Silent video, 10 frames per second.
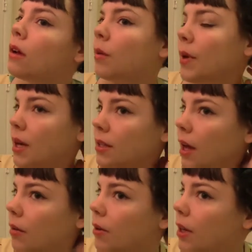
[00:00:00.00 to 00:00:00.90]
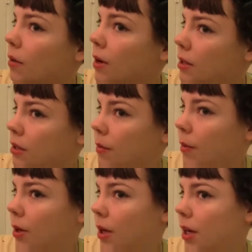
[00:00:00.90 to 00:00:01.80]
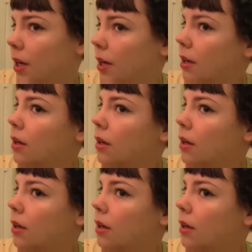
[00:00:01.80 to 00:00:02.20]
because I really want some good